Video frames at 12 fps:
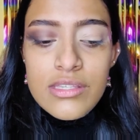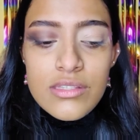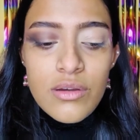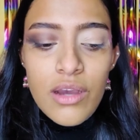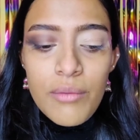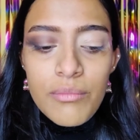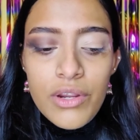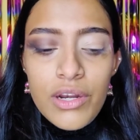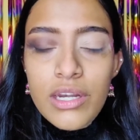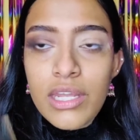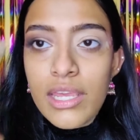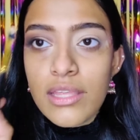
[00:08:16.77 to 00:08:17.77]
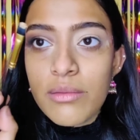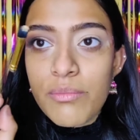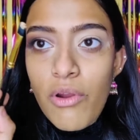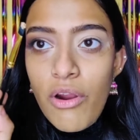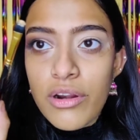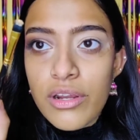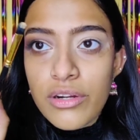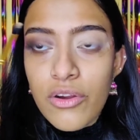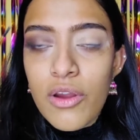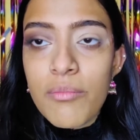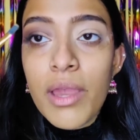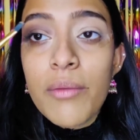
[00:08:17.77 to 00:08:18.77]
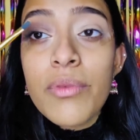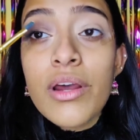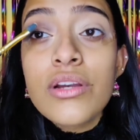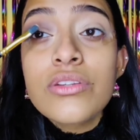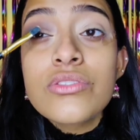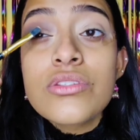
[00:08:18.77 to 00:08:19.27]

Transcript: So I'm gonna take the product on my brush,